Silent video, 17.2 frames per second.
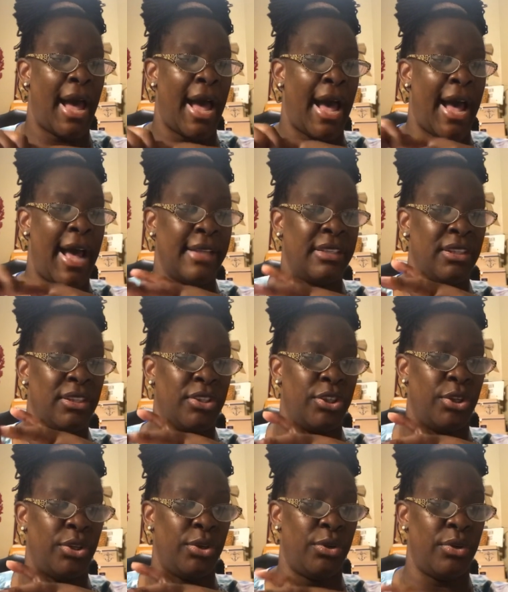Um,
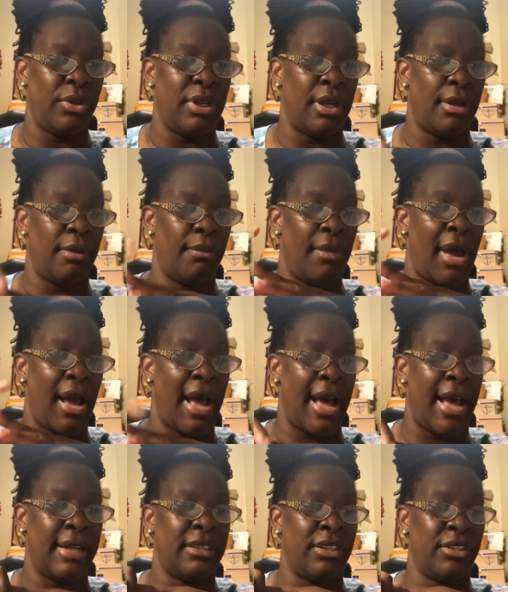
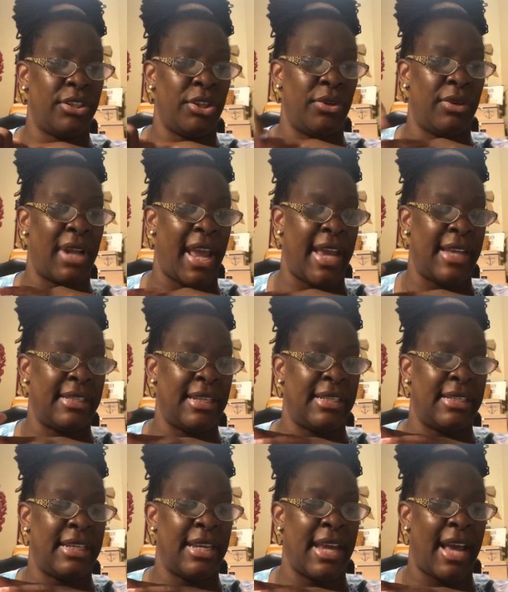attitude,
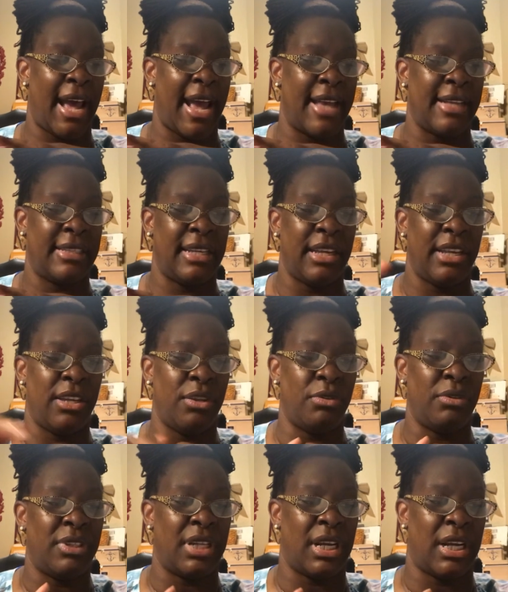attitude,
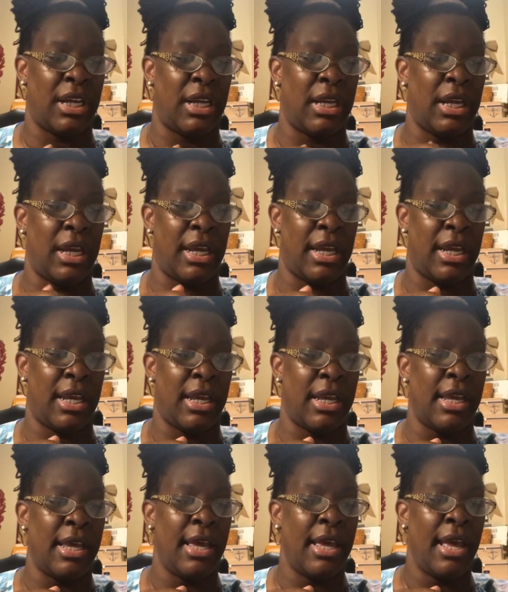
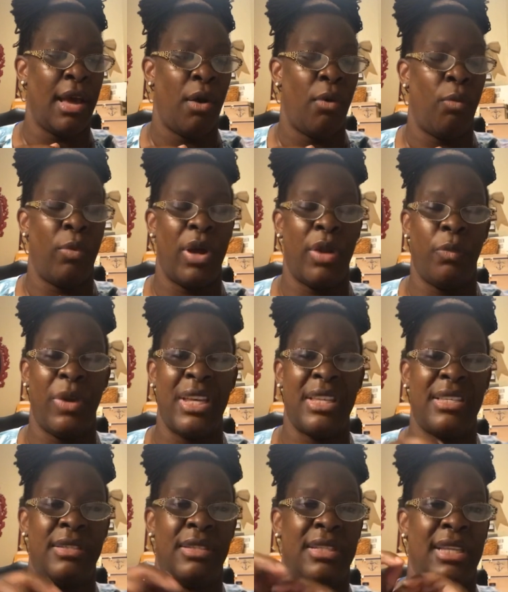A-T-T-I-T-U-D-E,
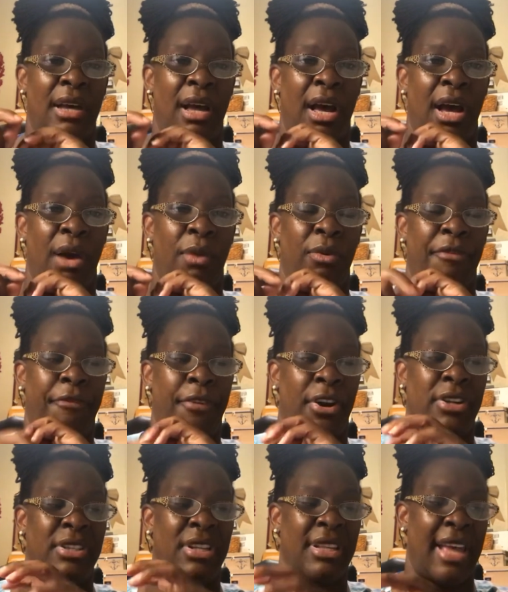when we
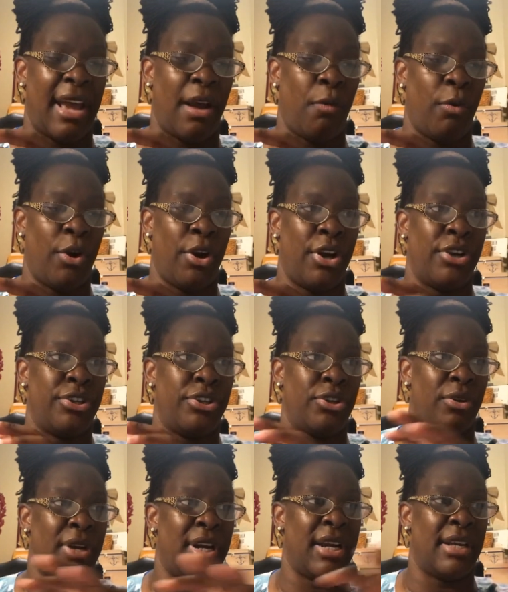uh, refer to
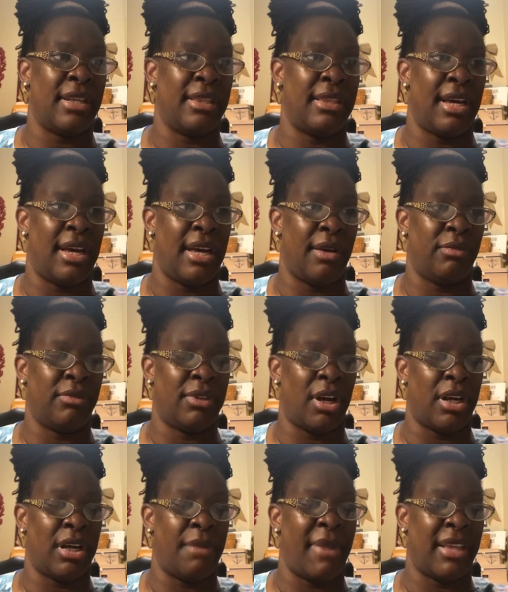that word
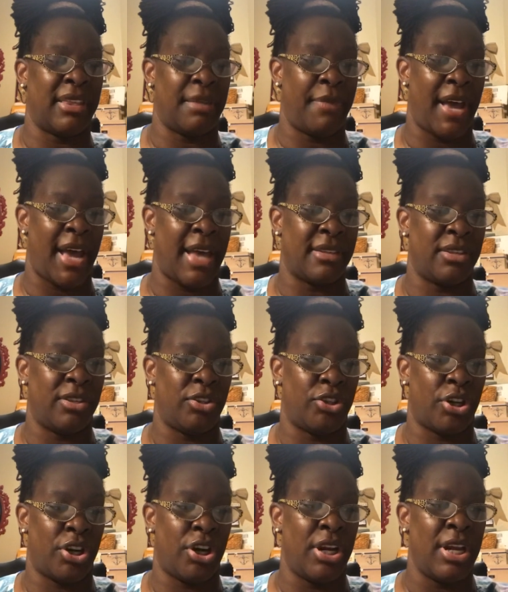during the, talking
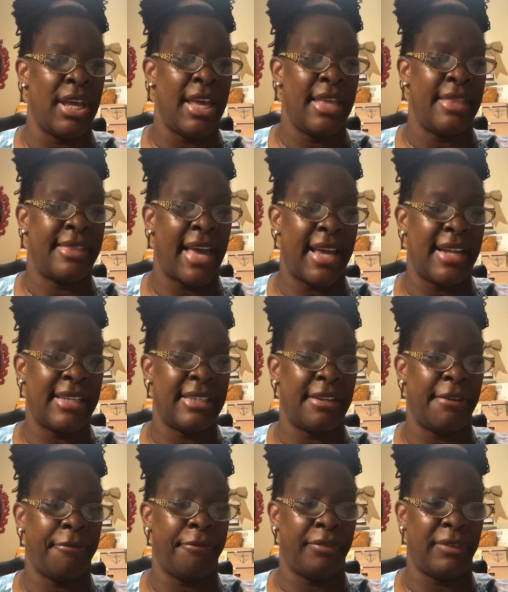about the
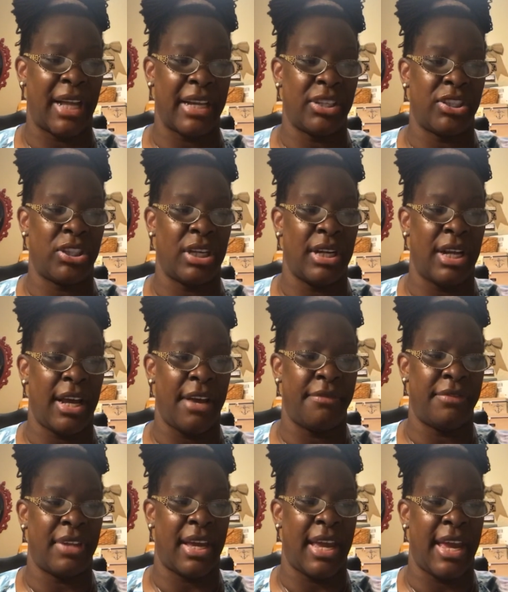passenger, that is the
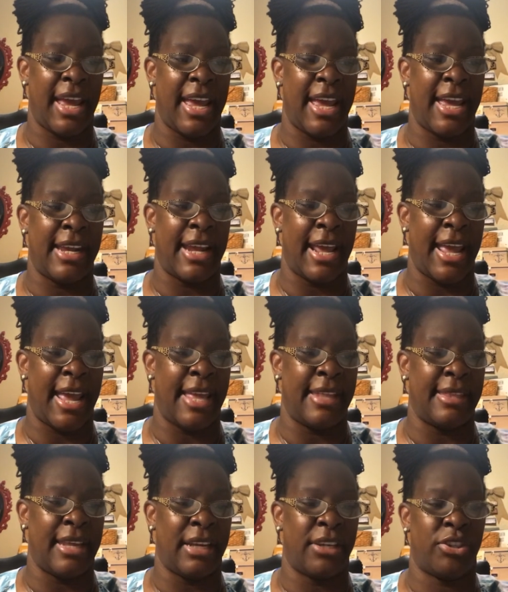flexion of the
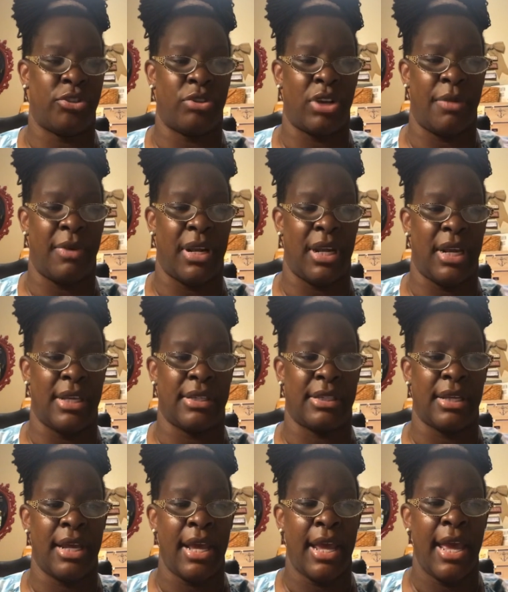head and the
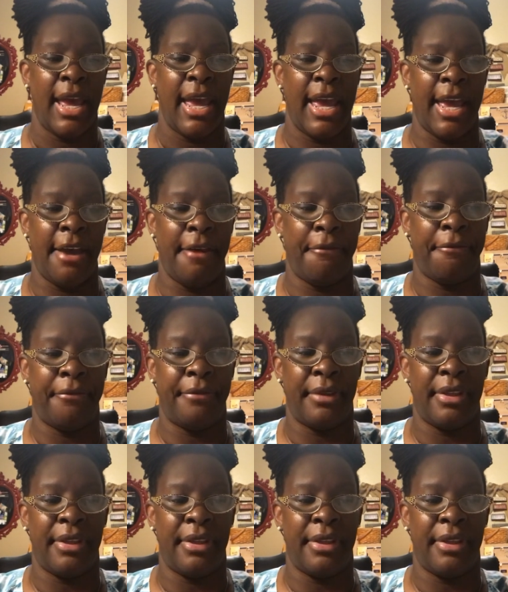extremities.